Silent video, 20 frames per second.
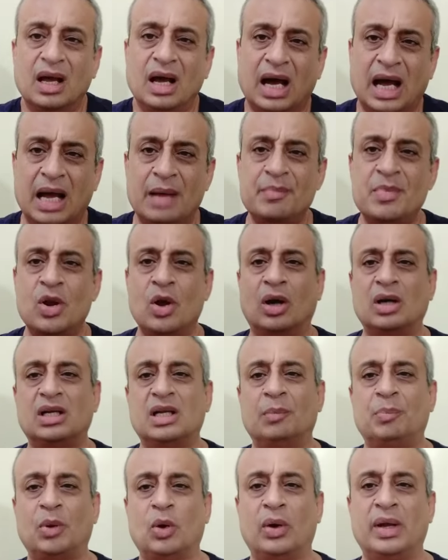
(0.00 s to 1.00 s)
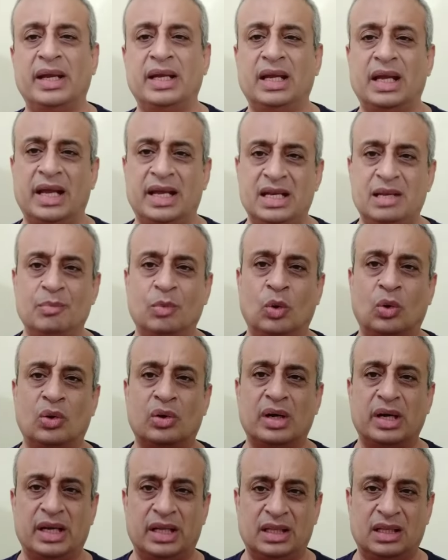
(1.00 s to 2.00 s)
I'm not deploying
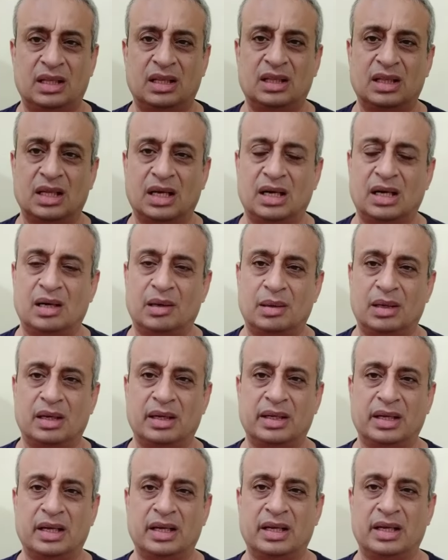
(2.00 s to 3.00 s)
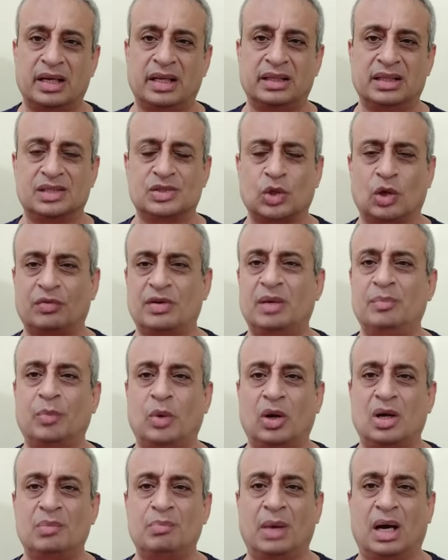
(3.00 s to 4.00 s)
anymore in the uh, in the sovereign
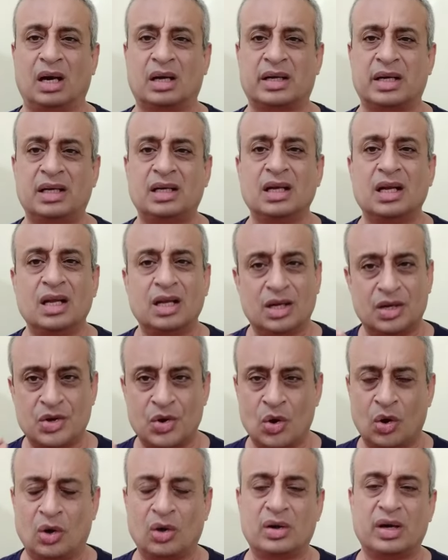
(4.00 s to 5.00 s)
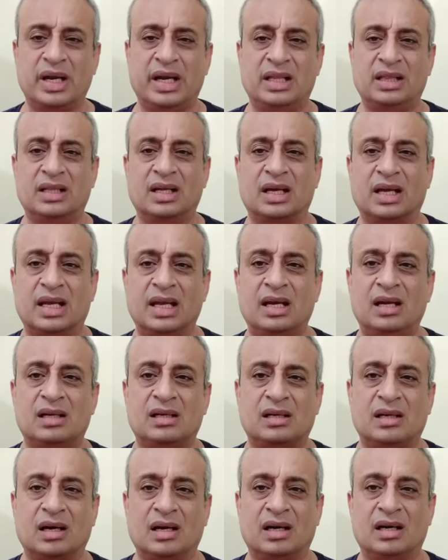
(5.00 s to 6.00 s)
bond market nor in the
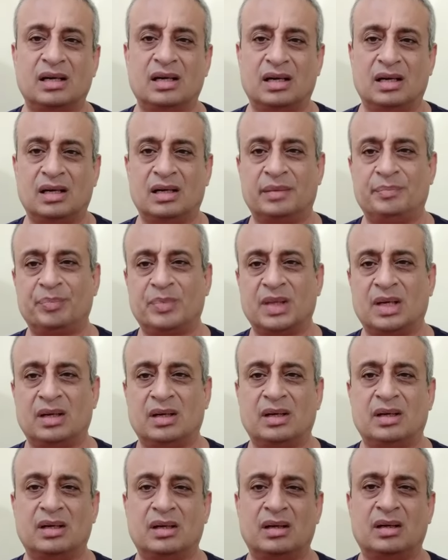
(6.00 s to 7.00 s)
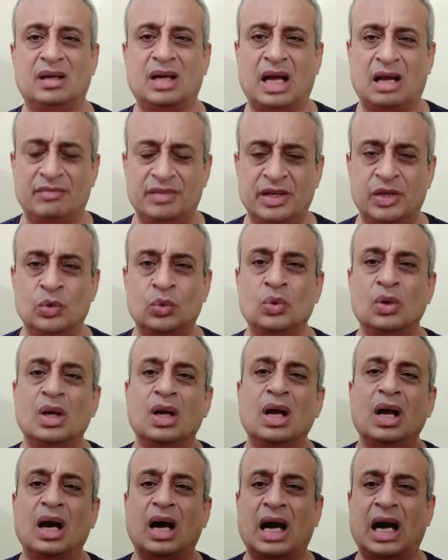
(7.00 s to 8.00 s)
gilt uh, uh, uh, avenue.
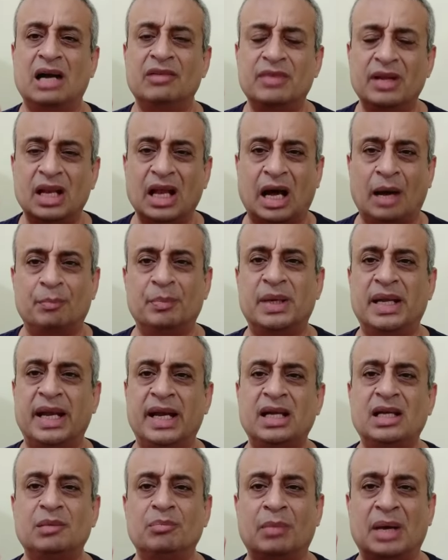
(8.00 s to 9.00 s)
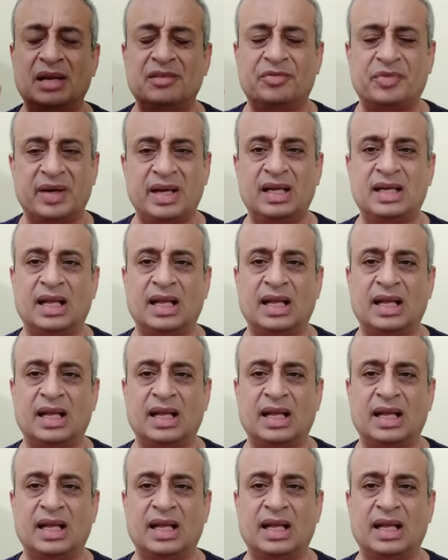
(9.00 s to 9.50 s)
I will update my free